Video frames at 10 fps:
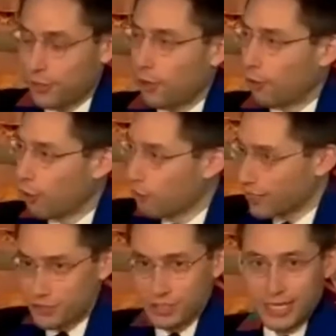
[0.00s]

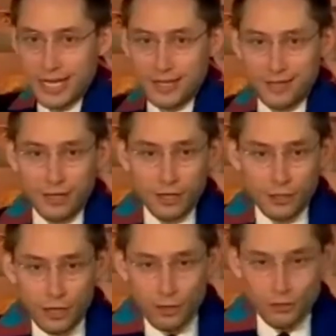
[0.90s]
overeducated,
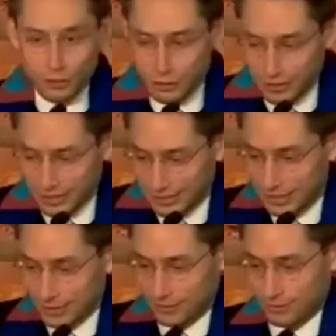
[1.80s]
coastal elites